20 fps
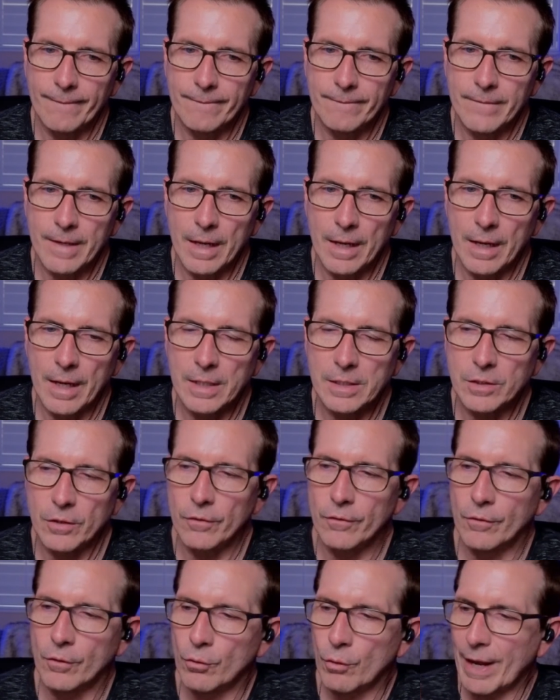and as
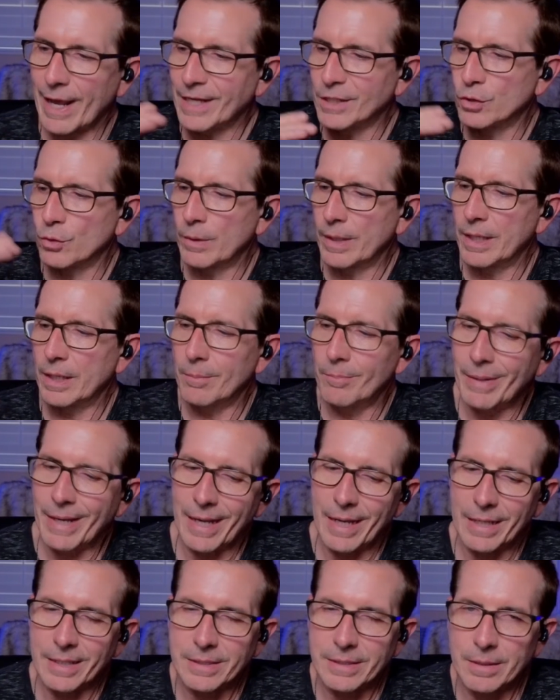you've graduated
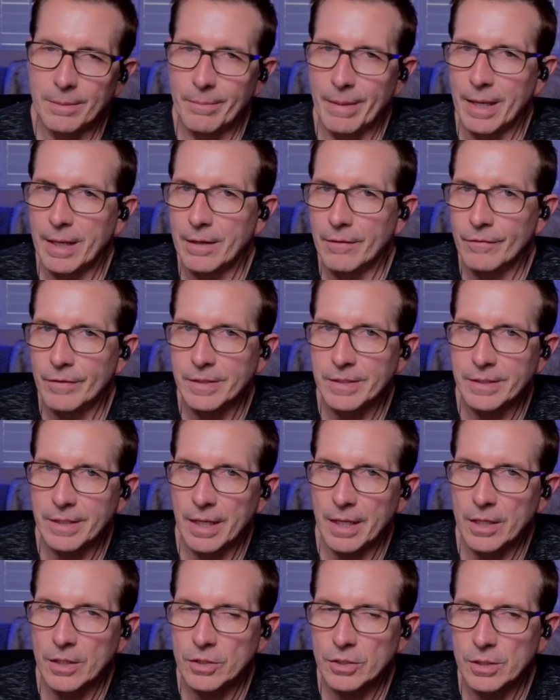past the
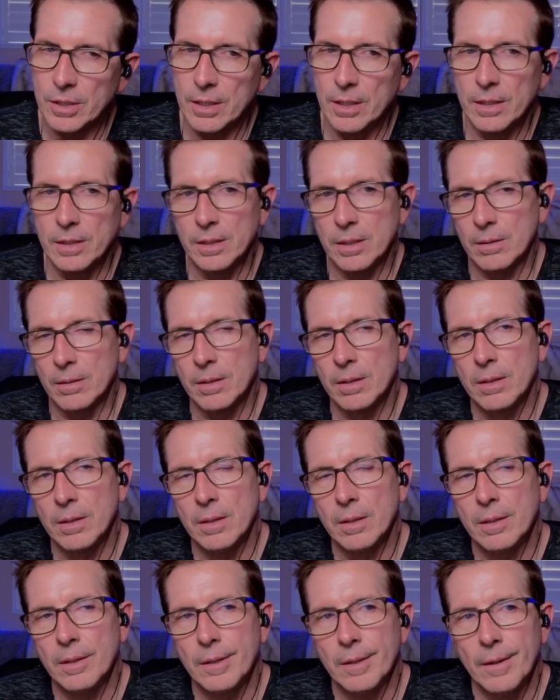manifestation,
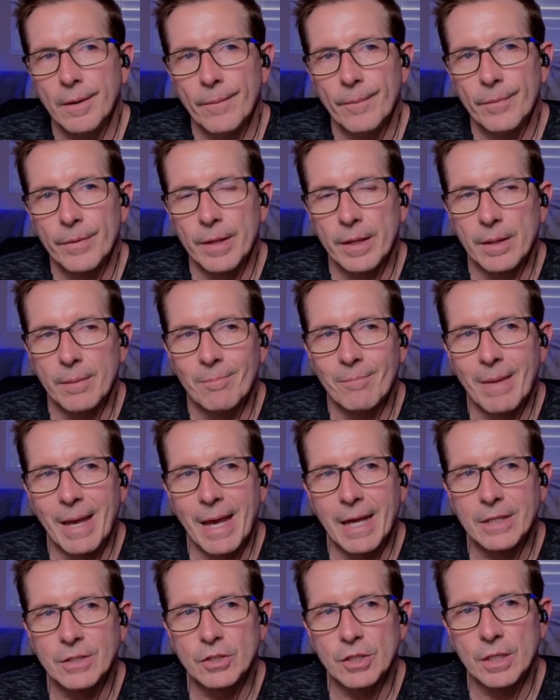the
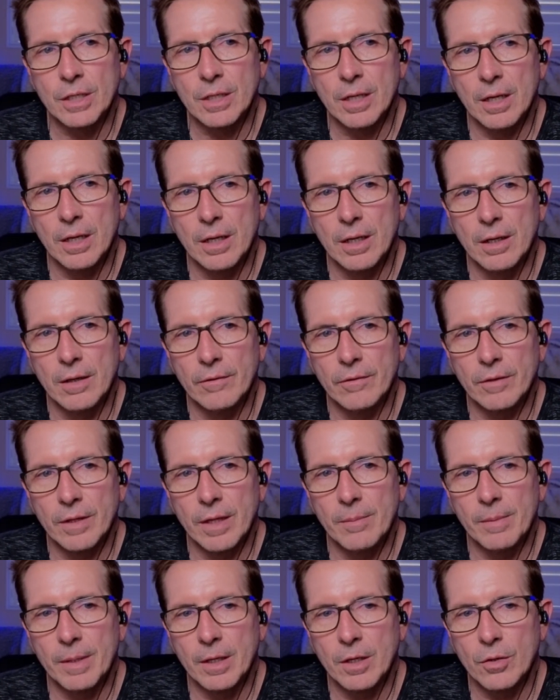magic of let
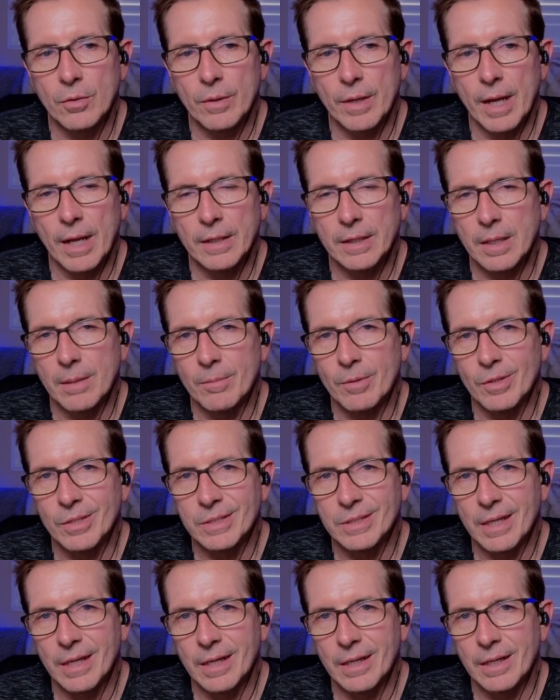me create that
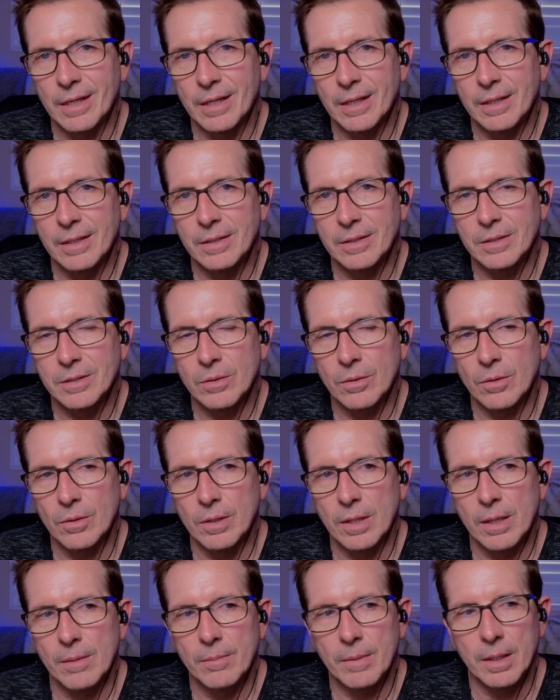Mercedes or
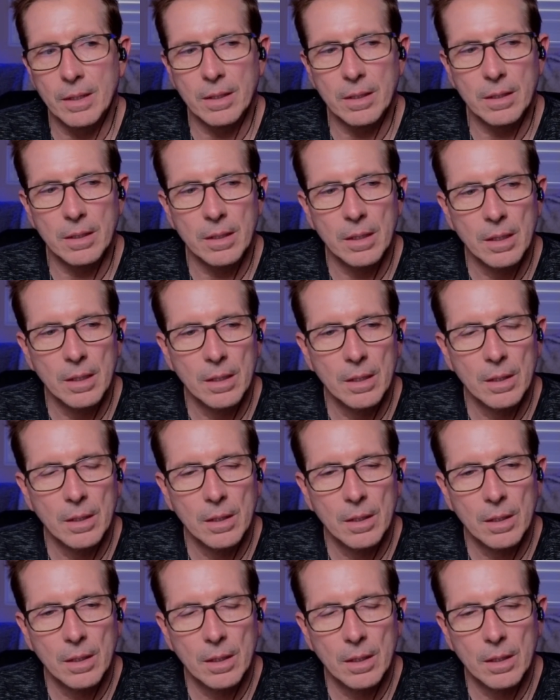let me
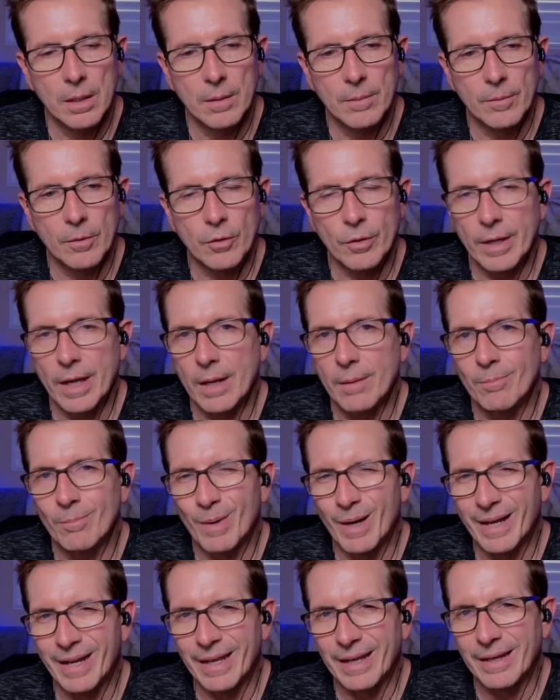create
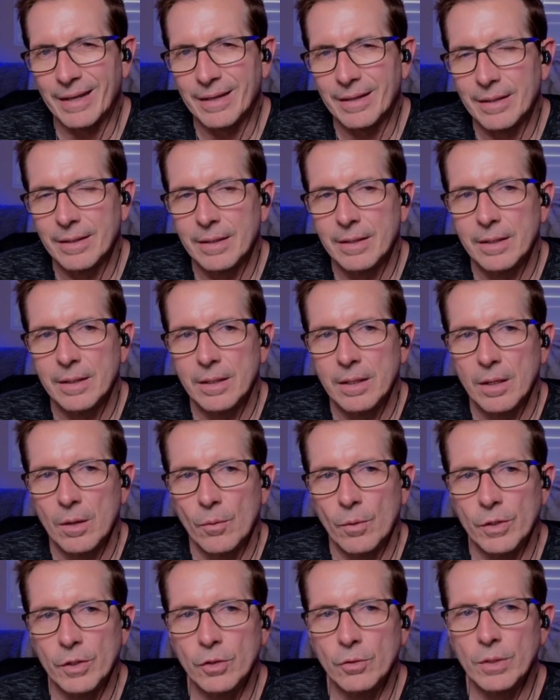money,
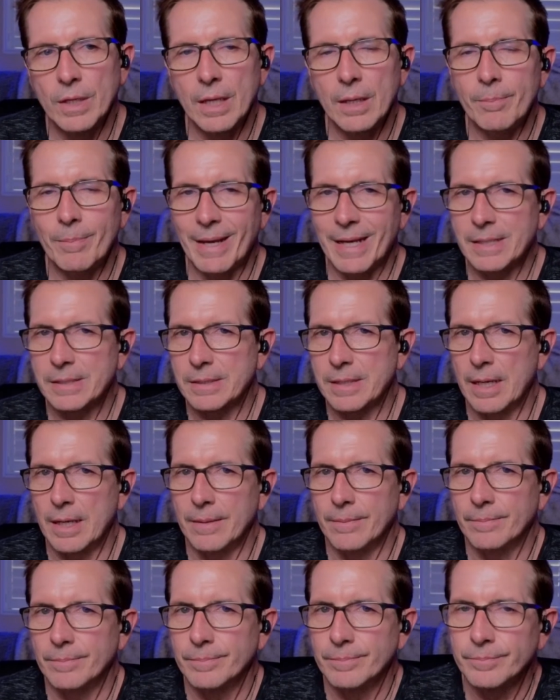when you get past that
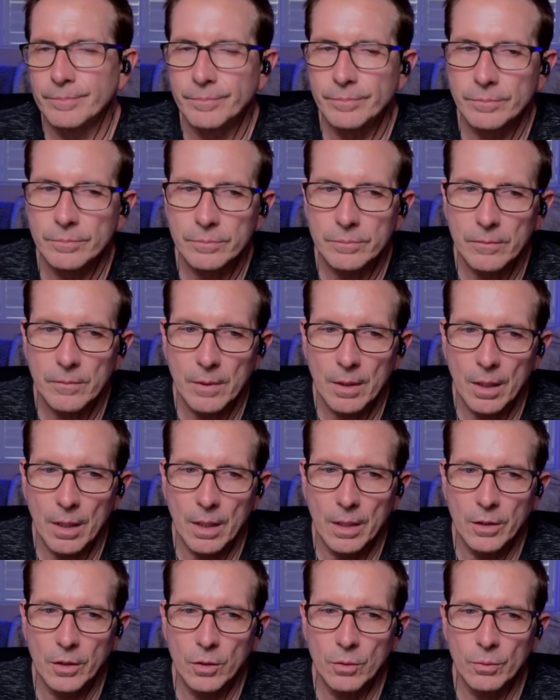
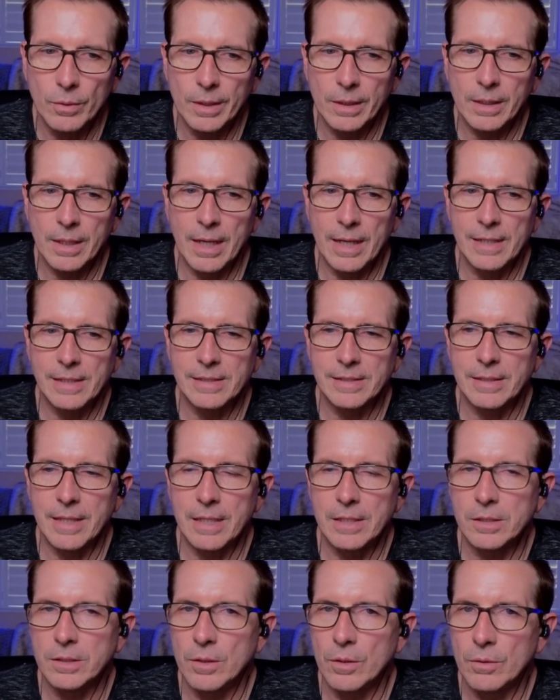and you realize
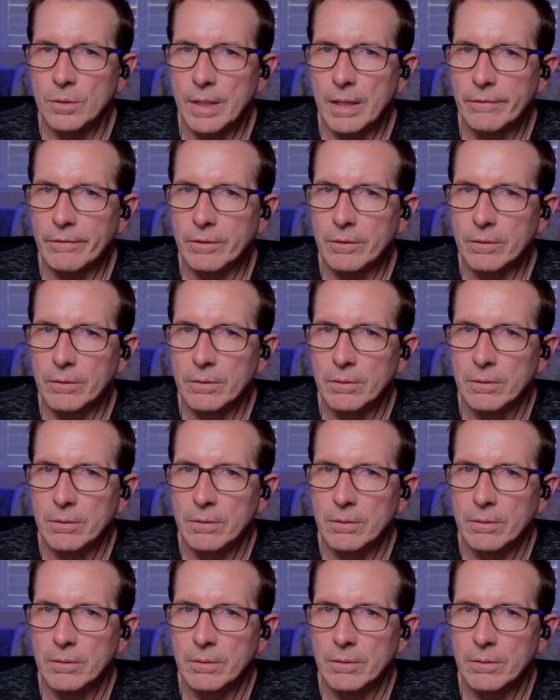that's low level,